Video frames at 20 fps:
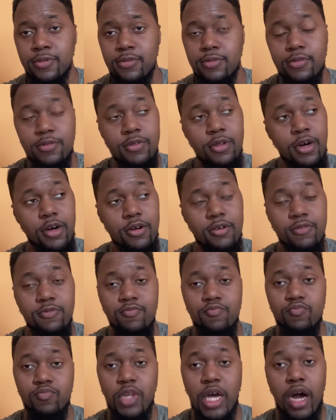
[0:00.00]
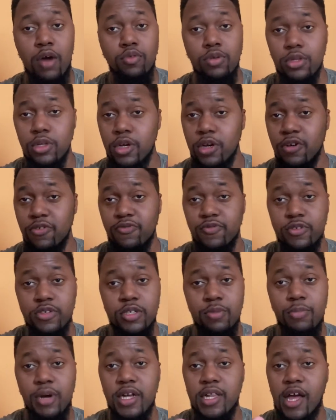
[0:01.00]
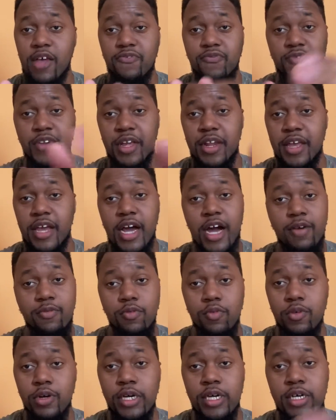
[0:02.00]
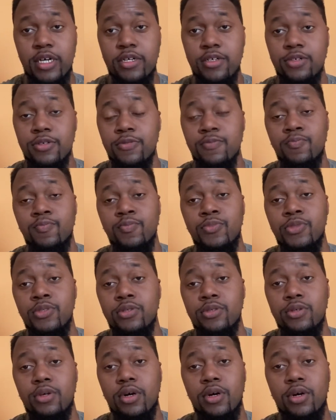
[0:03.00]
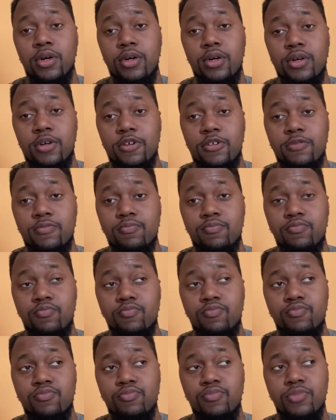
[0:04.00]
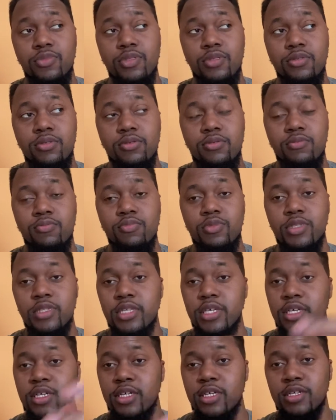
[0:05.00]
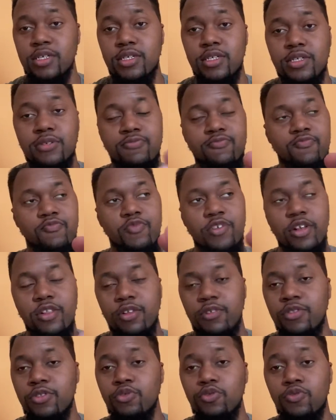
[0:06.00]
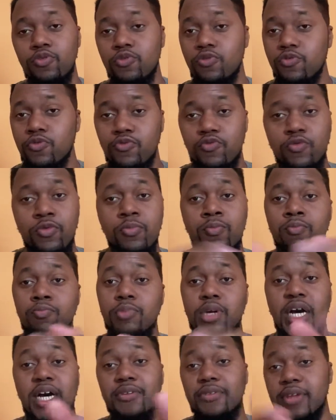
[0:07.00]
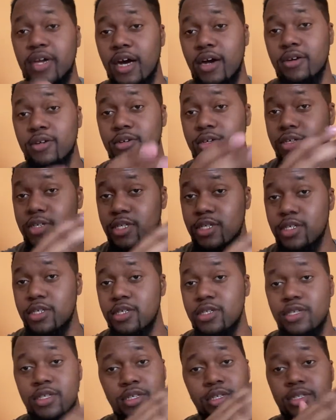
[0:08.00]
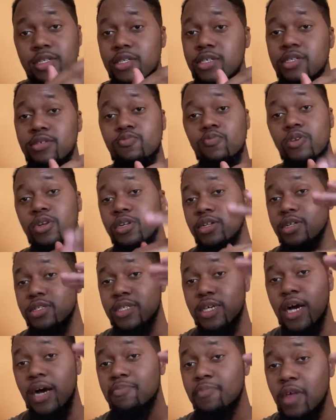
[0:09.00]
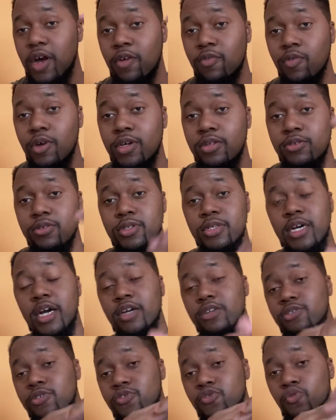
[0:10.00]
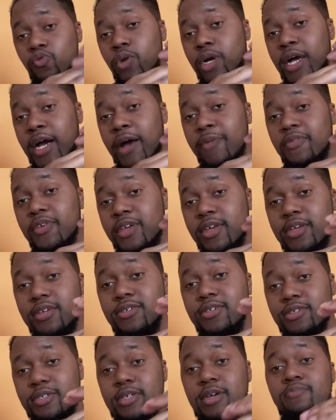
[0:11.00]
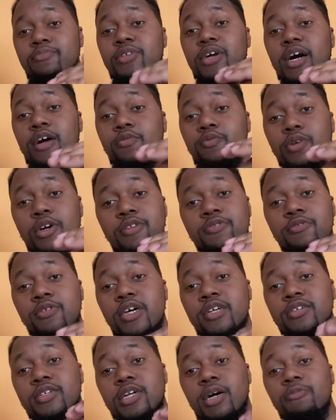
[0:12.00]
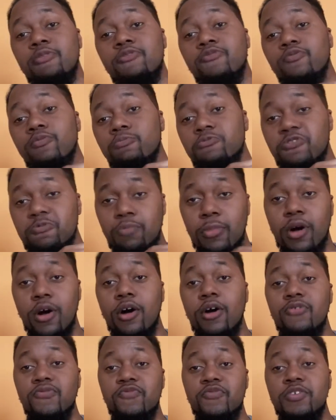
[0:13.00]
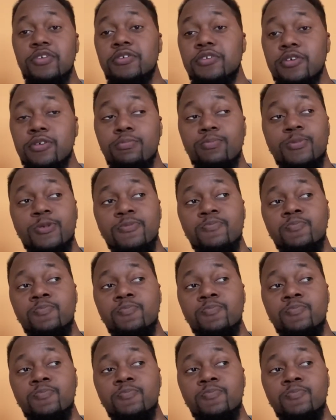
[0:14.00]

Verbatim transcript: You know, I would love for somebody like Fede Alvarez, um, Denis Villeneuve, but I doubt it because he's, he's, he's one of the top directors now. So you would have to get some director that's coming from small films.